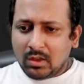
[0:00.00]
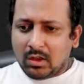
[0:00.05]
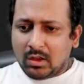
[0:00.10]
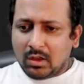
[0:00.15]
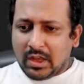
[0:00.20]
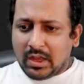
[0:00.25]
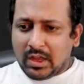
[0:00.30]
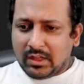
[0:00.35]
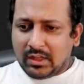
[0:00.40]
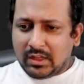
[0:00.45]

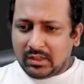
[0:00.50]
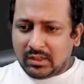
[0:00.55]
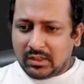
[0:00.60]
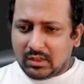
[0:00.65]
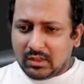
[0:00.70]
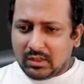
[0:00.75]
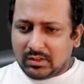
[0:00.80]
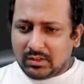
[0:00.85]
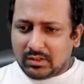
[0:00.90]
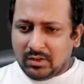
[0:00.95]
And
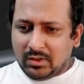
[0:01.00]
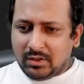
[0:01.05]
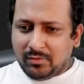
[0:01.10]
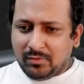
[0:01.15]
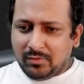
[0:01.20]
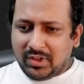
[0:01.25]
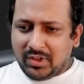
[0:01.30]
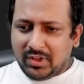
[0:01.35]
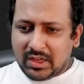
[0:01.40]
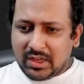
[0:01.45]
then
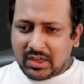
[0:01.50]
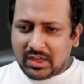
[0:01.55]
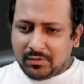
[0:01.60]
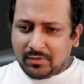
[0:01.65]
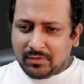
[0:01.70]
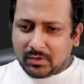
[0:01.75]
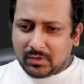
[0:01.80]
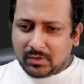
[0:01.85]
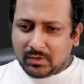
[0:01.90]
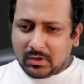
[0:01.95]
we
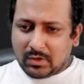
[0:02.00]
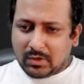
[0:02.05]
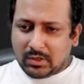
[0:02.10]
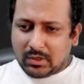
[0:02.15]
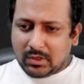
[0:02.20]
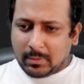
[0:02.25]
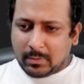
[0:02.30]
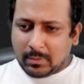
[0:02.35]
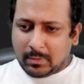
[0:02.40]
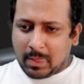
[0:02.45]
have
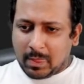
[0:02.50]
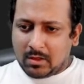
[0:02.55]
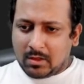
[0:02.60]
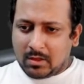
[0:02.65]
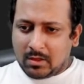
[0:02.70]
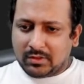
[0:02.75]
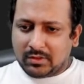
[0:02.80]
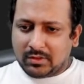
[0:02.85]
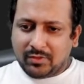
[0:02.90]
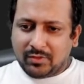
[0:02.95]
then
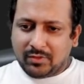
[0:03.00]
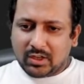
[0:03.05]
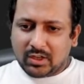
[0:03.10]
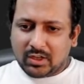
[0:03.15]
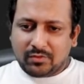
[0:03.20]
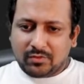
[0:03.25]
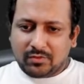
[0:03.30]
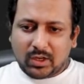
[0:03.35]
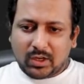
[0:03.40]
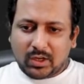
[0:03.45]
we are
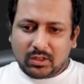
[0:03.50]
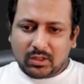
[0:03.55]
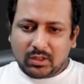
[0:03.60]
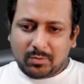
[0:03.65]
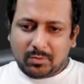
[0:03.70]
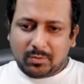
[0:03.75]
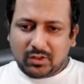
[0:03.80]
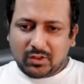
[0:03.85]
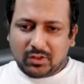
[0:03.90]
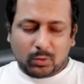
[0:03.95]
converting the
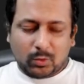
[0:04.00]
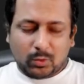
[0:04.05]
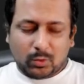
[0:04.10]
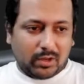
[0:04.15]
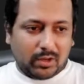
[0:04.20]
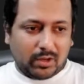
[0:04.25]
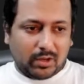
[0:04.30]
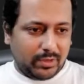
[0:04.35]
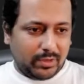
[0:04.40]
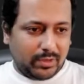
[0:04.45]
image to an
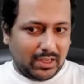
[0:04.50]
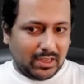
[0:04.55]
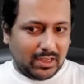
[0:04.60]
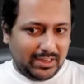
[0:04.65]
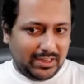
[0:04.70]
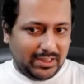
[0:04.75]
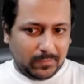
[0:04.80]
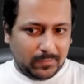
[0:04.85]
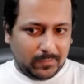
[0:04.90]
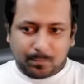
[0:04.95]
numpy
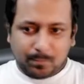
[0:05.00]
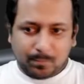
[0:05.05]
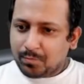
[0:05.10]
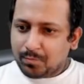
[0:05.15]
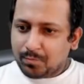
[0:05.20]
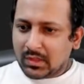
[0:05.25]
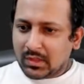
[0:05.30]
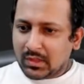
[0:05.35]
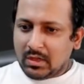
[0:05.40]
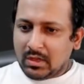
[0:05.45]
array,
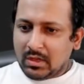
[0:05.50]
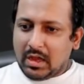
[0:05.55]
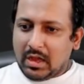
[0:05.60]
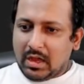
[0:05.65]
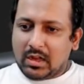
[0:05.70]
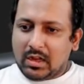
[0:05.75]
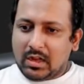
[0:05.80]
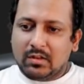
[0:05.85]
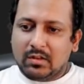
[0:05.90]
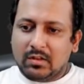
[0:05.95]

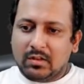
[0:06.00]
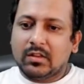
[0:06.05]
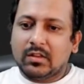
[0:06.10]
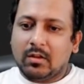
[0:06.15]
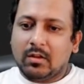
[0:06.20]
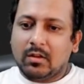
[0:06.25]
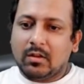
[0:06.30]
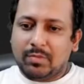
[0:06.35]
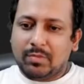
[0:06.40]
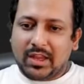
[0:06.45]
and then
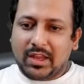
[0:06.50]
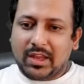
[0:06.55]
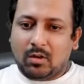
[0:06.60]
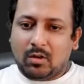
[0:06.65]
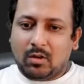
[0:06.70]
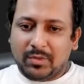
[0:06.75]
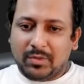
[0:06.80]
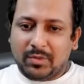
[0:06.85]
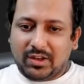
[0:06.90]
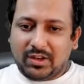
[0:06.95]
applying
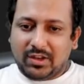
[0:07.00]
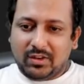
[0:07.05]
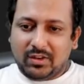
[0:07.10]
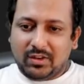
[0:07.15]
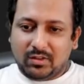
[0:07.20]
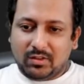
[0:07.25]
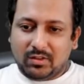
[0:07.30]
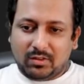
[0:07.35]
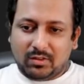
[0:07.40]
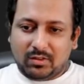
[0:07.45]

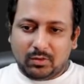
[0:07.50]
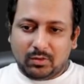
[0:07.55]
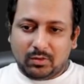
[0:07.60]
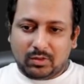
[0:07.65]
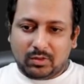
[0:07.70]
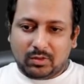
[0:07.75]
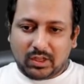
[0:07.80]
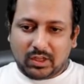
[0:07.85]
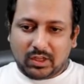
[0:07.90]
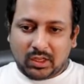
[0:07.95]
augmentations
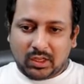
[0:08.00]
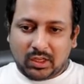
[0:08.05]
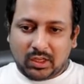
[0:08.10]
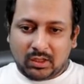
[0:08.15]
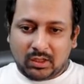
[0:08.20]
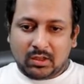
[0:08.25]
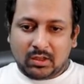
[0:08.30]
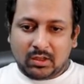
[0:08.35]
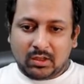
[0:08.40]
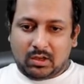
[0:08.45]
using
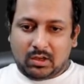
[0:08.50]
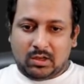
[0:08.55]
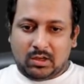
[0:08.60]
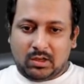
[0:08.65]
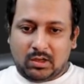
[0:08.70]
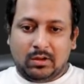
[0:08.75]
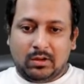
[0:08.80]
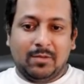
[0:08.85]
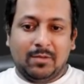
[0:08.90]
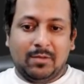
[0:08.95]

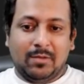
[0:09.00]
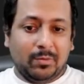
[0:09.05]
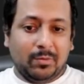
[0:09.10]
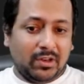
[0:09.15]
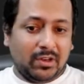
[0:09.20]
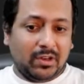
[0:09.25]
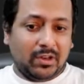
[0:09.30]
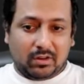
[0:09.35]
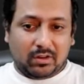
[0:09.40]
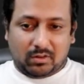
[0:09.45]

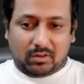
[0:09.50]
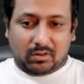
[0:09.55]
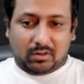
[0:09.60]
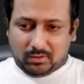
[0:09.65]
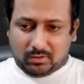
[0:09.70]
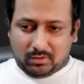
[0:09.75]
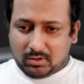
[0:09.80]
albumentations.